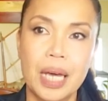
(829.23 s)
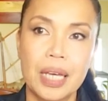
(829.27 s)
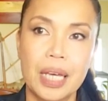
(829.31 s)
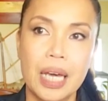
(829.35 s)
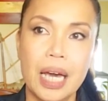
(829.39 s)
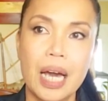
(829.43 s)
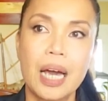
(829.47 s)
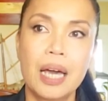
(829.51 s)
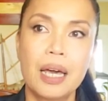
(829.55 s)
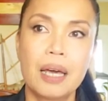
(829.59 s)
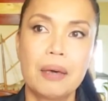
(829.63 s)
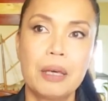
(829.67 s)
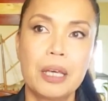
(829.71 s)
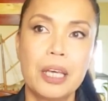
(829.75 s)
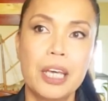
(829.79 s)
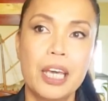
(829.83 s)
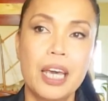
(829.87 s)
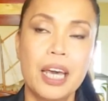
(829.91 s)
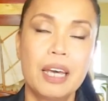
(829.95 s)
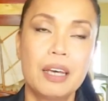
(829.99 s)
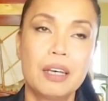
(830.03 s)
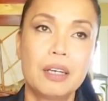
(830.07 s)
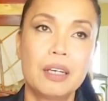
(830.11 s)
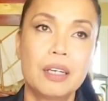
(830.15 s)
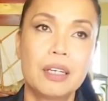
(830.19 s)

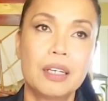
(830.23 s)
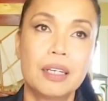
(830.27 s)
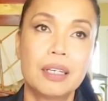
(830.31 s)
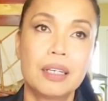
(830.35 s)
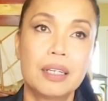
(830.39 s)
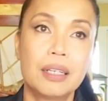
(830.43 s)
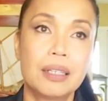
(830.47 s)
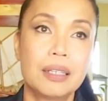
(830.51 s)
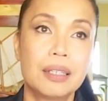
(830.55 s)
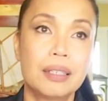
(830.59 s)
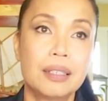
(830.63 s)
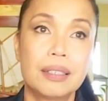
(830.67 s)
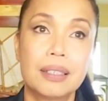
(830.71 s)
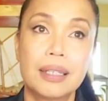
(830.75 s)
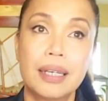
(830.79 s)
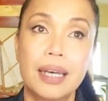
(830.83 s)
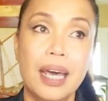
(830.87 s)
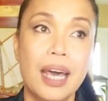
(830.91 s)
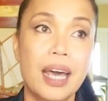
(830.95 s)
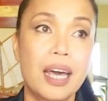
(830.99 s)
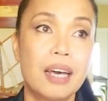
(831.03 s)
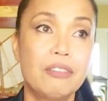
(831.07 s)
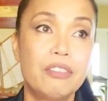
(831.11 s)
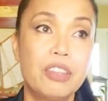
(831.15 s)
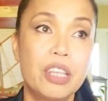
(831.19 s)
I
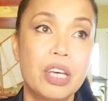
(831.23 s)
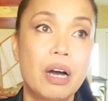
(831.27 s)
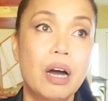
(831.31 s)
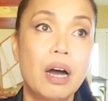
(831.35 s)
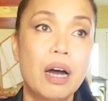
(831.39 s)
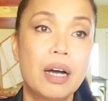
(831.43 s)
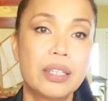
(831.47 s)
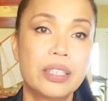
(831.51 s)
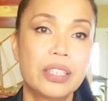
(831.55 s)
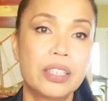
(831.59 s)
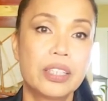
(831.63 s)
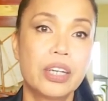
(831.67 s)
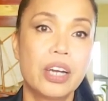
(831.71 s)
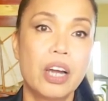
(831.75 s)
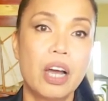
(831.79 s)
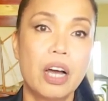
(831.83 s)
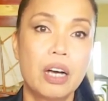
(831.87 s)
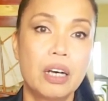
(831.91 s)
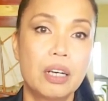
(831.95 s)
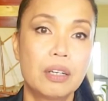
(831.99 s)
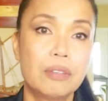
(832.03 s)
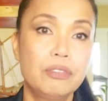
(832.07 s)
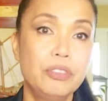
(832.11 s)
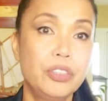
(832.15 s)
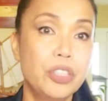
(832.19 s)
have the honor
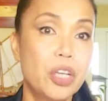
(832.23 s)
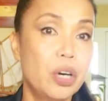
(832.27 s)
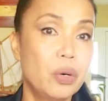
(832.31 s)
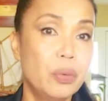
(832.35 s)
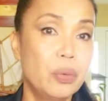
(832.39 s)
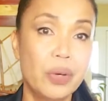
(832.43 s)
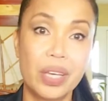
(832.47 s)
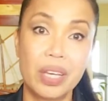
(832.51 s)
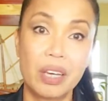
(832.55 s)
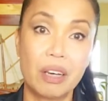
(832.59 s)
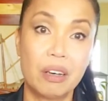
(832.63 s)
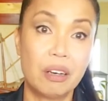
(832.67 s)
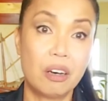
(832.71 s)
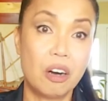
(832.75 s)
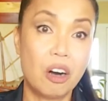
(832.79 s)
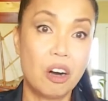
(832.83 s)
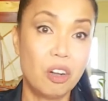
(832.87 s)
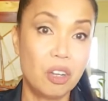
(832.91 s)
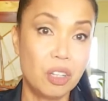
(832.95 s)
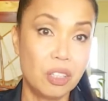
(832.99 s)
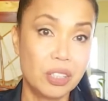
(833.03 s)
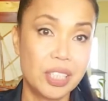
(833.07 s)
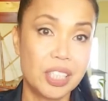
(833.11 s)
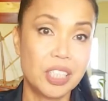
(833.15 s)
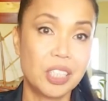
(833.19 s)
of knowing
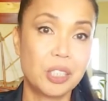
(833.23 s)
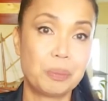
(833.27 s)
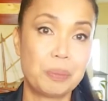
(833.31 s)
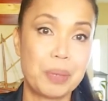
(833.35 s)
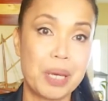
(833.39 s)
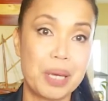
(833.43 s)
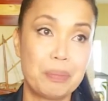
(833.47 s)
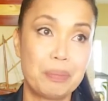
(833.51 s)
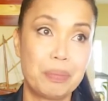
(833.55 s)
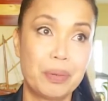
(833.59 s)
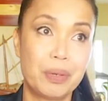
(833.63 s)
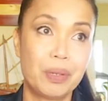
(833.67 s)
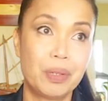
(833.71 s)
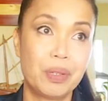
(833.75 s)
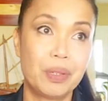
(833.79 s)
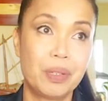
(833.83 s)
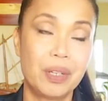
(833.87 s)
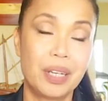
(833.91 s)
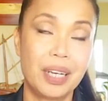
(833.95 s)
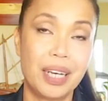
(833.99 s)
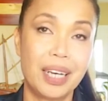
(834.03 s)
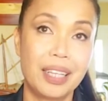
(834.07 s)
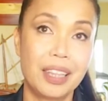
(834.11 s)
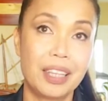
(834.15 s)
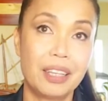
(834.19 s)
all these people
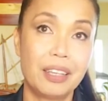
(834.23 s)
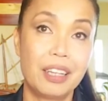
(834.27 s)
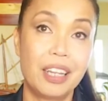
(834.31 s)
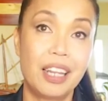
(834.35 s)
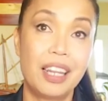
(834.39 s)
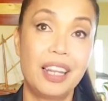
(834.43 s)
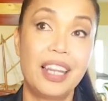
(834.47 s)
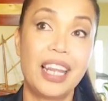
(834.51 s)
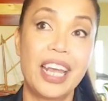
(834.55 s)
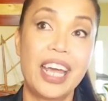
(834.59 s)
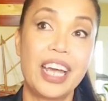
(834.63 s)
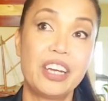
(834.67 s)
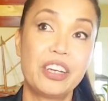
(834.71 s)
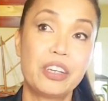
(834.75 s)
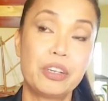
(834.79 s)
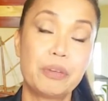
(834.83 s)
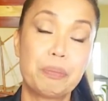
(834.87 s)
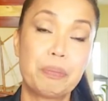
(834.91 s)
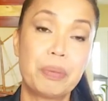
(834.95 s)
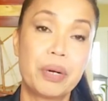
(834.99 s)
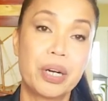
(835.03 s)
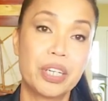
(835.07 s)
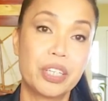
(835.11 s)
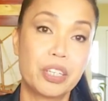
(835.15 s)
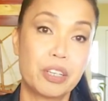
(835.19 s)
at the later
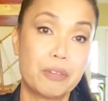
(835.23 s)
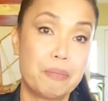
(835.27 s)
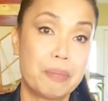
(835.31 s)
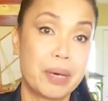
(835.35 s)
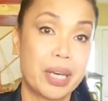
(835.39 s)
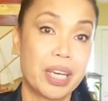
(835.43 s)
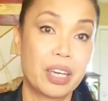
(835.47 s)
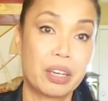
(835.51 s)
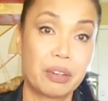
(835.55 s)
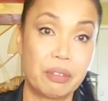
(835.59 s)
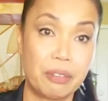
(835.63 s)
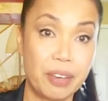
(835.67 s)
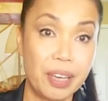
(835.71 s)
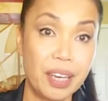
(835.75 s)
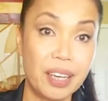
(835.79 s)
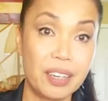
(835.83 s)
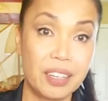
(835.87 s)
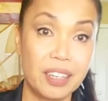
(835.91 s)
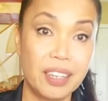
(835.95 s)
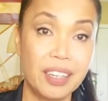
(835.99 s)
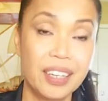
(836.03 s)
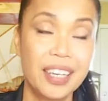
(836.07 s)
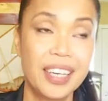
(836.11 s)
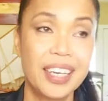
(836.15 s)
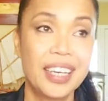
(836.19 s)
part of my
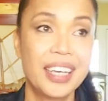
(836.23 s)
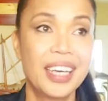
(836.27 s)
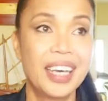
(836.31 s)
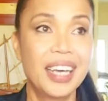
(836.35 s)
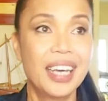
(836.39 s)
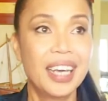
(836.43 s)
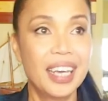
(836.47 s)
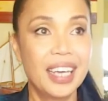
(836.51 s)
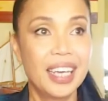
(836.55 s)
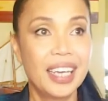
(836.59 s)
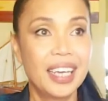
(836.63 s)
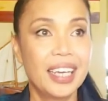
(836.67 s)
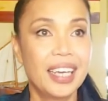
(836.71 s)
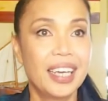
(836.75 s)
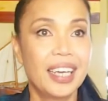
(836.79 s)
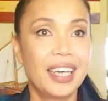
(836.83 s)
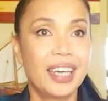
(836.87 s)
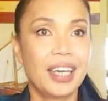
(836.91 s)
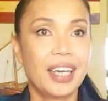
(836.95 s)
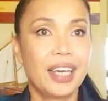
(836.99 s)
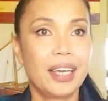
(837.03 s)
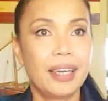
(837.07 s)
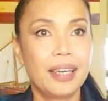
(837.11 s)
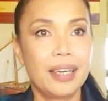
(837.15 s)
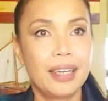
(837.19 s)
career,
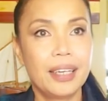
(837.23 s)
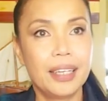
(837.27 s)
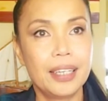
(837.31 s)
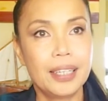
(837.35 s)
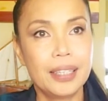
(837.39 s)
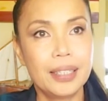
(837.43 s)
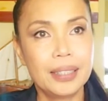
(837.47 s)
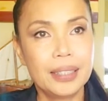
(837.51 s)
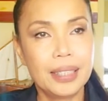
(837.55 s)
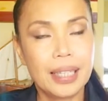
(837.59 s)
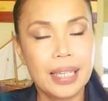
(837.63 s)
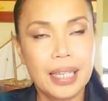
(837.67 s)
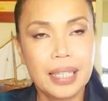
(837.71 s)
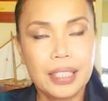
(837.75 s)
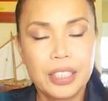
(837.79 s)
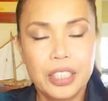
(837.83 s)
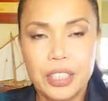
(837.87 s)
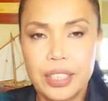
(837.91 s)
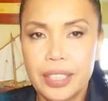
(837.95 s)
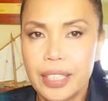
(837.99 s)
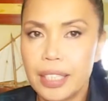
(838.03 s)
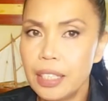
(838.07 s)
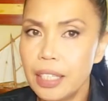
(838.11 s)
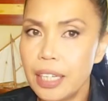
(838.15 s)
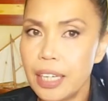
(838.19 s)
and it
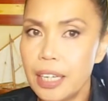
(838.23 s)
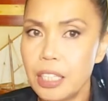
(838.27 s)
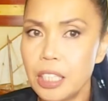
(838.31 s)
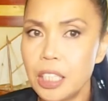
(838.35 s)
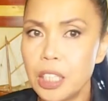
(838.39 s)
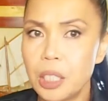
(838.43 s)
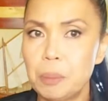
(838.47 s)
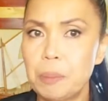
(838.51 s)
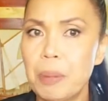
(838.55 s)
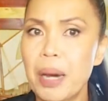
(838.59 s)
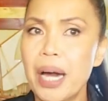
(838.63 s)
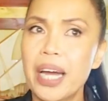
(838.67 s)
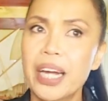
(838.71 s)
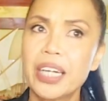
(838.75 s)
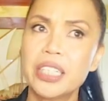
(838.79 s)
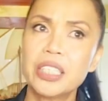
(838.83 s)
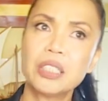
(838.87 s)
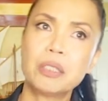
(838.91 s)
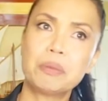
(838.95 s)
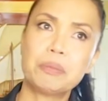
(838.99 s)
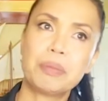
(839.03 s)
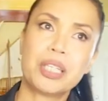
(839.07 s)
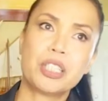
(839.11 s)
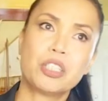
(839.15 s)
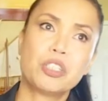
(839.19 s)
still
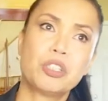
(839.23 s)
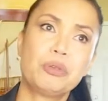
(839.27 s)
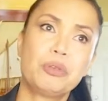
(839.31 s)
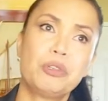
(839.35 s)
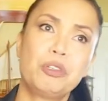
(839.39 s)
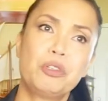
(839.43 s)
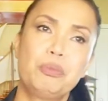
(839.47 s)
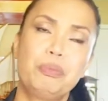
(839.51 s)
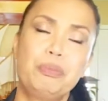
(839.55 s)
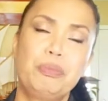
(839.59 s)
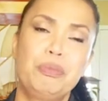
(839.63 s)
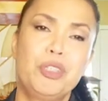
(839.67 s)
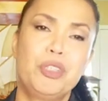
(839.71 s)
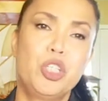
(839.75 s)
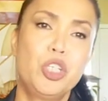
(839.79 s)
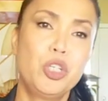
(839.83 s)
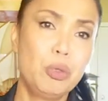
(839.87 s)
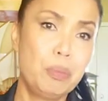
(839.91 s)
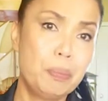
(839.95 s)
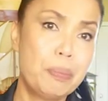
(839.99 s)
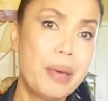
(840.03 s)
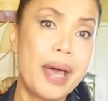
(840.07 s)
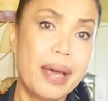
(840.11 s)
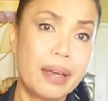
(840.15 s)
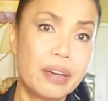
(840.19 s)
inspires me to do
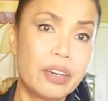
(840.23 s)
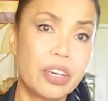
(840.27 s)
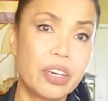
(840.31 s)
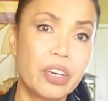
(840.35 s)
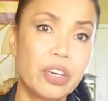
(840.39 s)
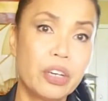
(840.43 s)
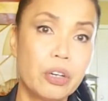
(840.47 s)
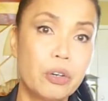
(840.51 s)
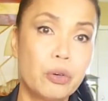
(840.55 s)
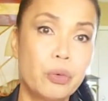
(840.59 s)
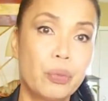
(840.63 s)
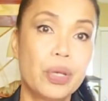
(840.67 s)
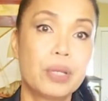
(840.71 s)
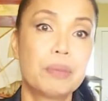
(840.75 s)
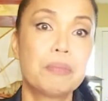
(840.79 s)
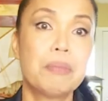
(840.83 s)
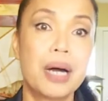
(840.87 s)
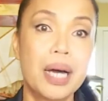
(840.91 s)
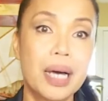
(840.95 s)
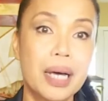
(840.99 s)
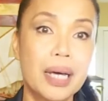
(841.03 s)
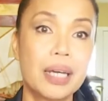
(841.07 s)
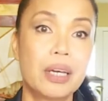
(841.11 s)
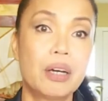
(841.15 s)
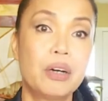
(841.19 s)
better with
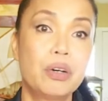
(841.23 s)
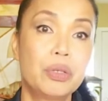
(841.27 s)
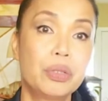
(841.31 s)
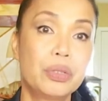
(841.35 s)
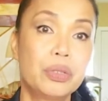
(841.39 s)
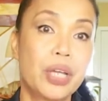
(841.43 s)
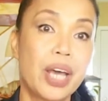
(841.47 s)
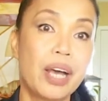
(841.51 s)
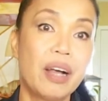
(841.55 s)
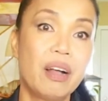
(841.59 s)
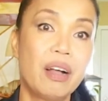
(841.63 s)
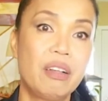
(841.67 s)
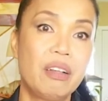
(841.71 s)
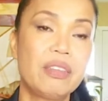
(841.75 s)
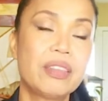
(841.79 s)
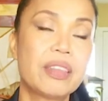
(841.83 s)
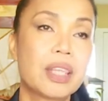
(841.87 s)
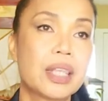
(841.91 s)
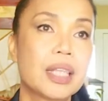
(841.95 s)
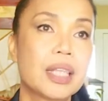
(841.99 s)
my own health.